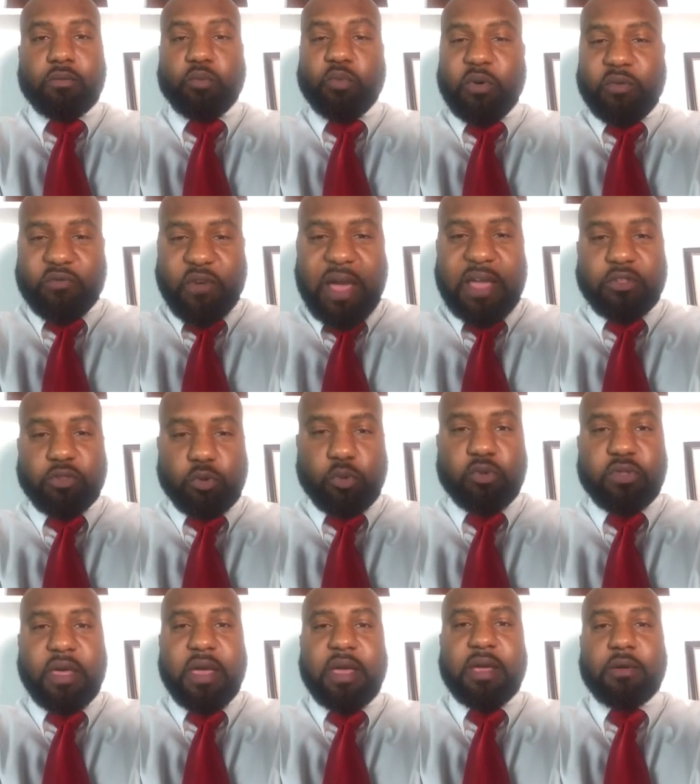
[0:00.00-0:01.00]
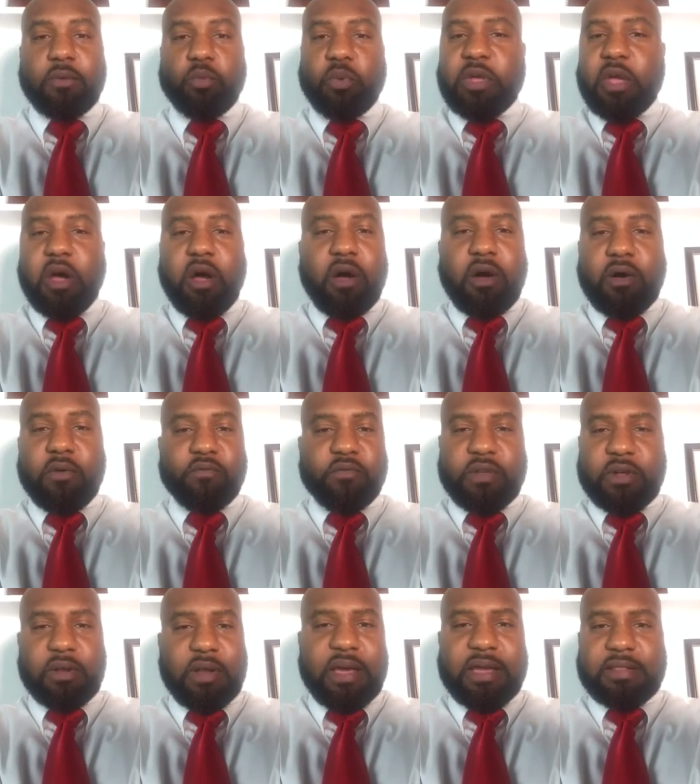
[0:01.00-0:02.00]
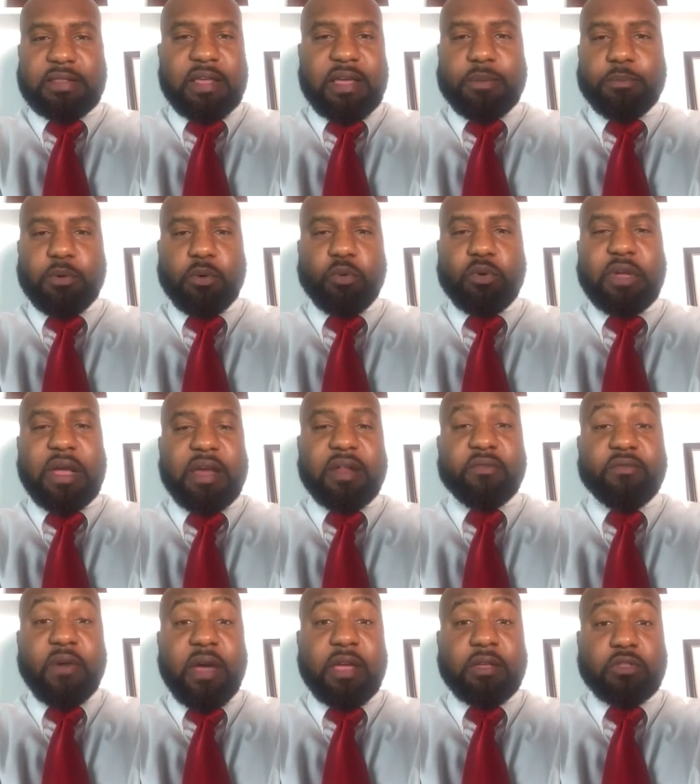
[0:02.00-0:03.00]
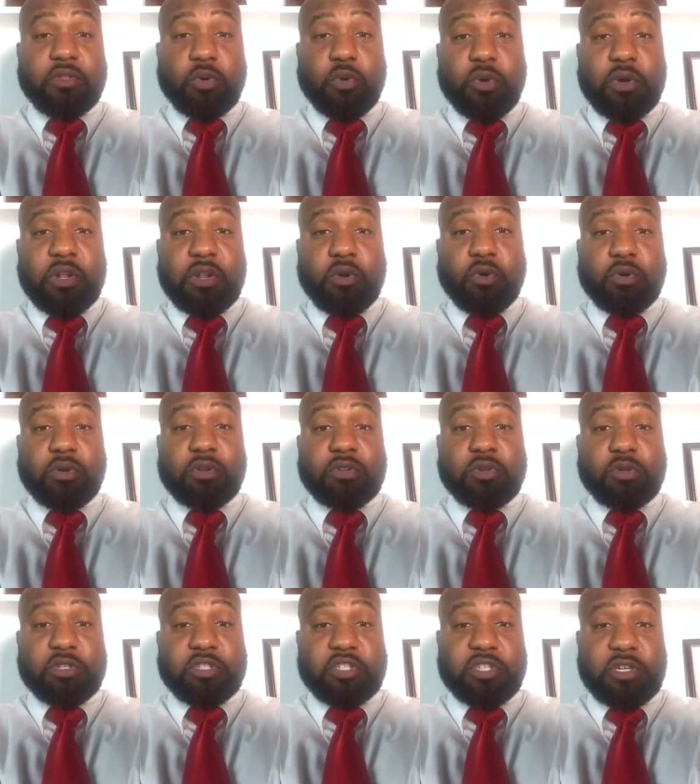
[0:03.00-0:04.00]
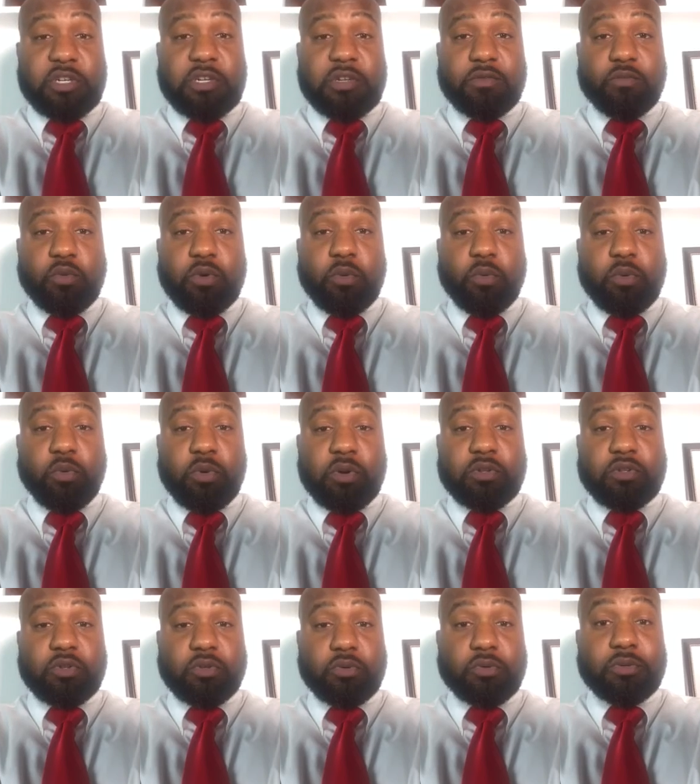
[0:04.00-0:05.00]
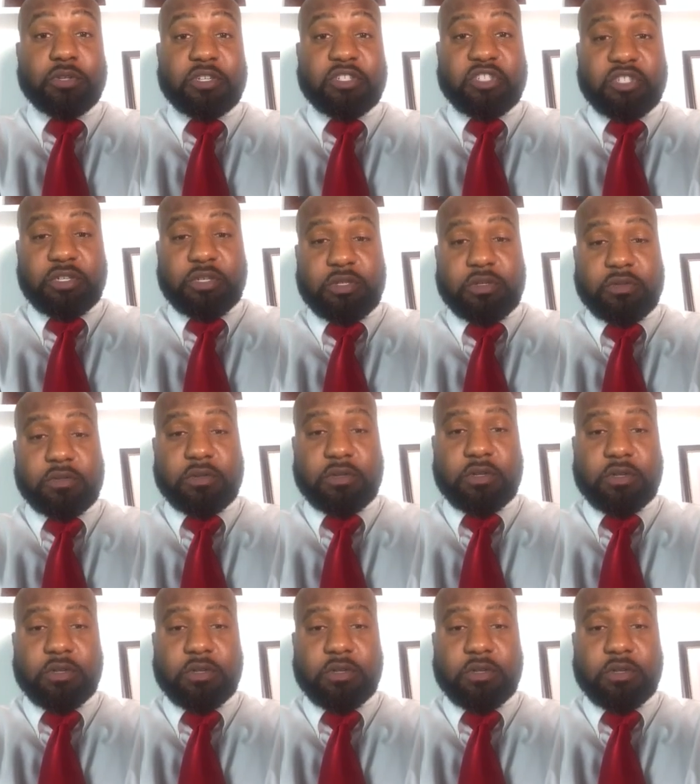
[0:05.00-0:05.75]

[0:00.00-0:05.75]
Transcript: We'll fight through that. We all feel like that, but we got to fight through it in order to achieve what we want to achieve.